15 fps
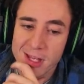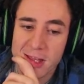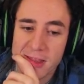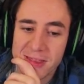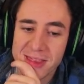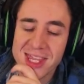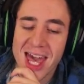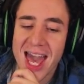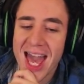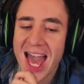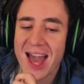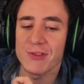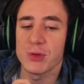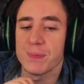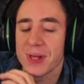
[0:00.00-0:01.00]
There
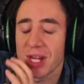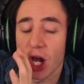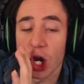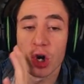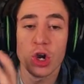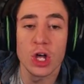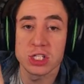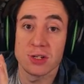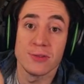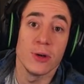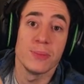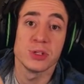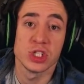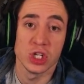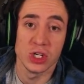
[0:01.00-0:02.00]
haven't been a lot of
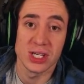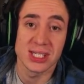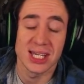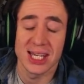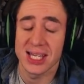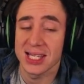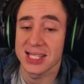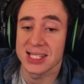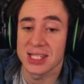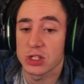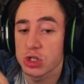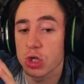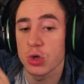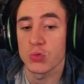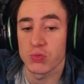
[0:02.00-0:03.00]
opportunities
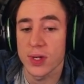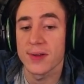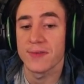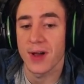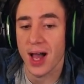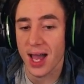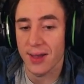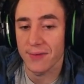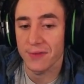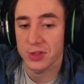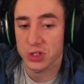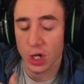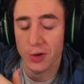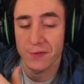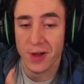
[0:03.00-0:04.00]
to revive
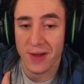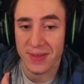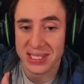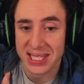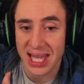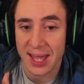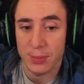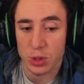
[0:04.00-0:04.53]
so far this game.